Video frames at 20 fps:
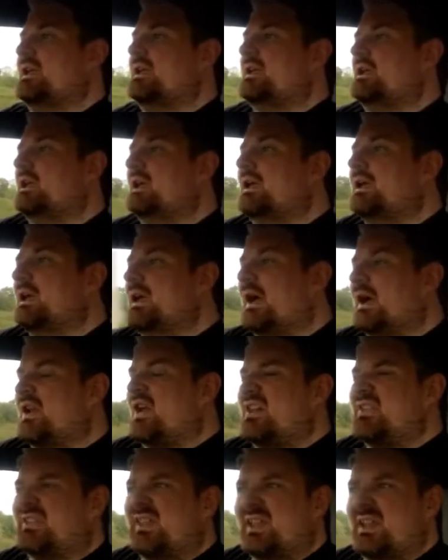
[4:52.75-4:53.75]

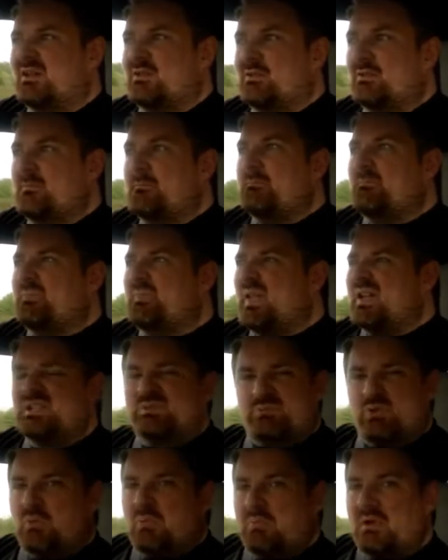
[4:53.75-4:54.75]
and I think
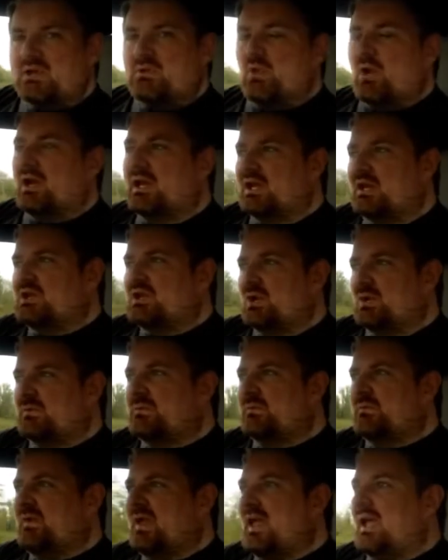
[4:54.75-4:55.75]
that's probably quite a good
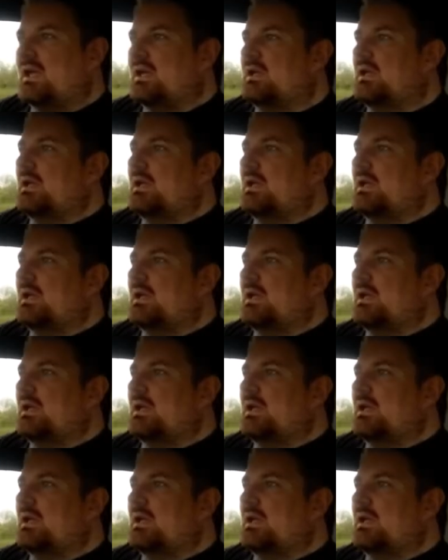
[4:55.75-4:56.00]
fit.